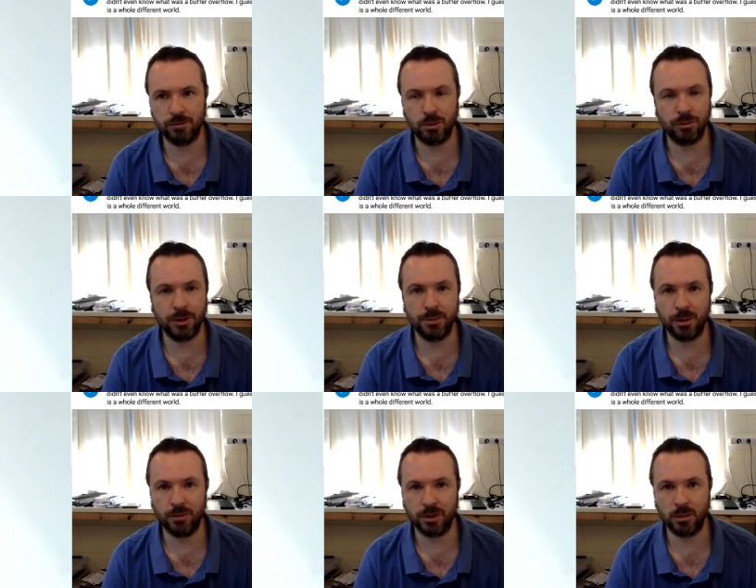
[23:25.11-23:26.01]
will read
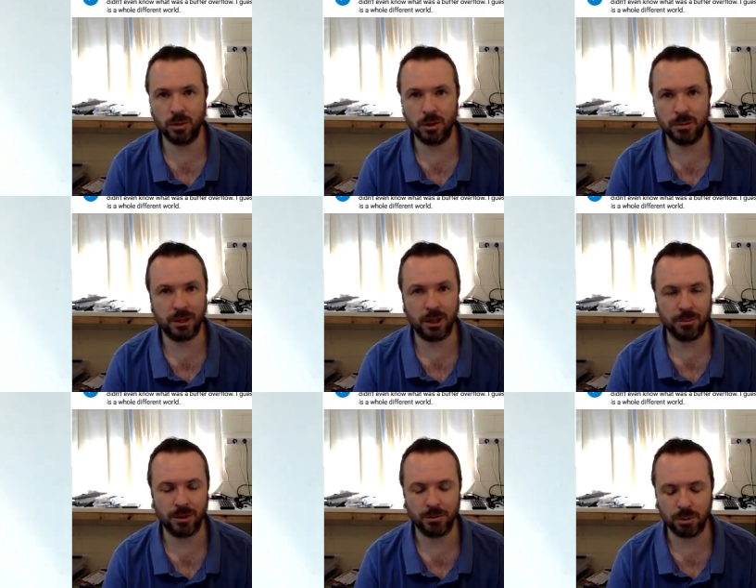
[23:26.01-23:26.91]
perfectly well, but there
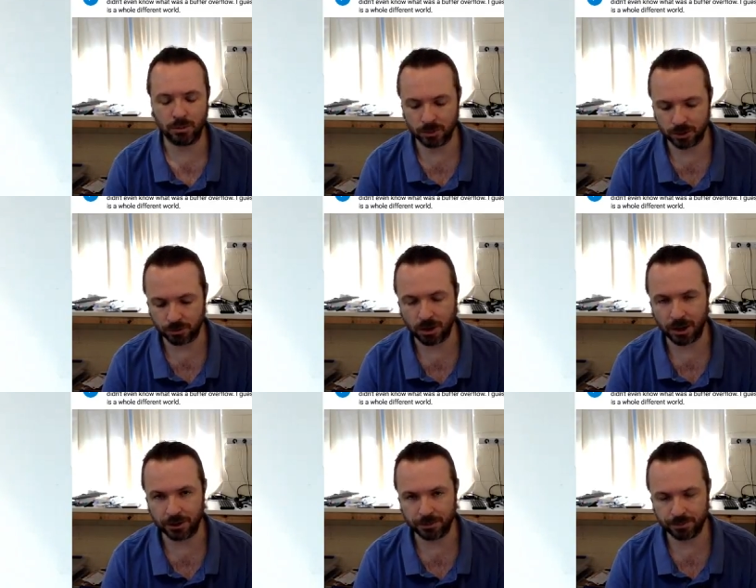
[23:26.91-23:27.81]
can be a problem with the write